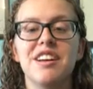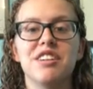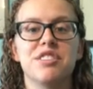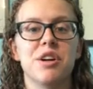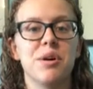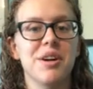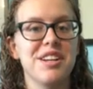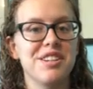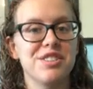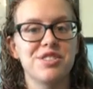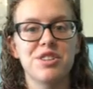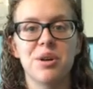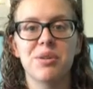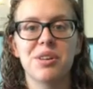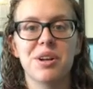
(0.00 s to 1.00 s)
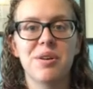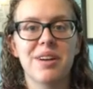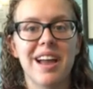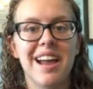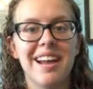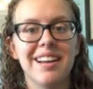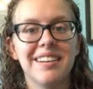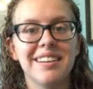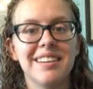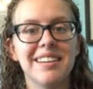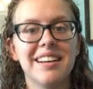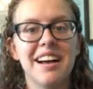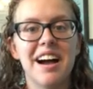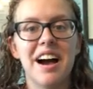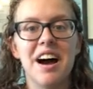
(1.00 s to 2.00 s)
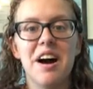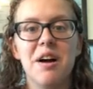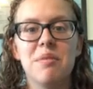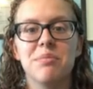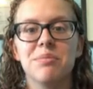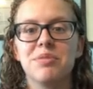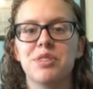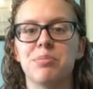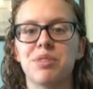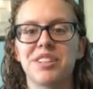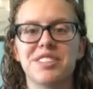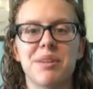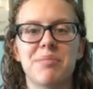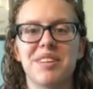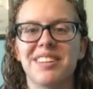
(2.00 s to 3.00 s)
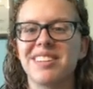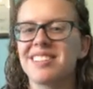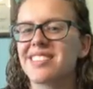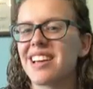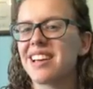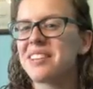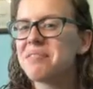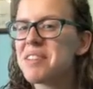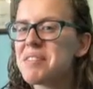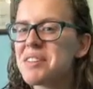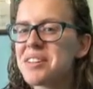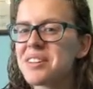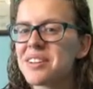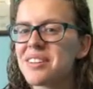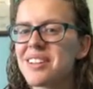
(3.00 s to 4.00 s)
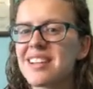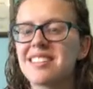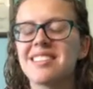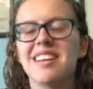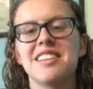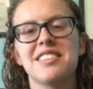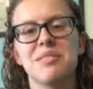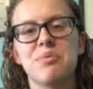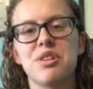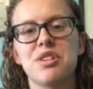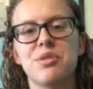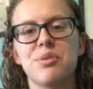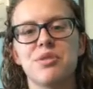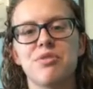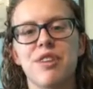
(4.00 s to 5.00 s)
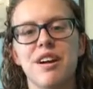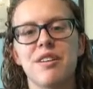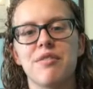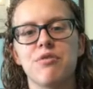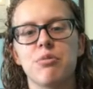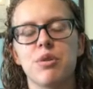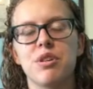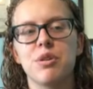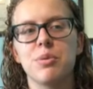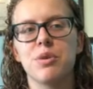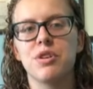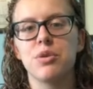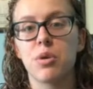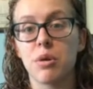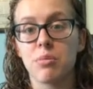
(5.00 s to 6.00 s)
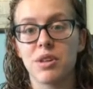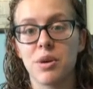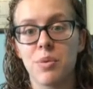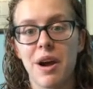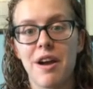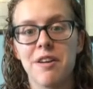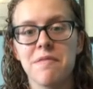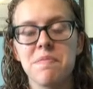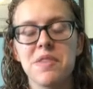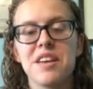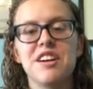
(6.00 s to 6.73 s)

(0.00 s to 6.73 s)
So it is totally okay to bring something that's like maybe a little less nice than what you would normally wear,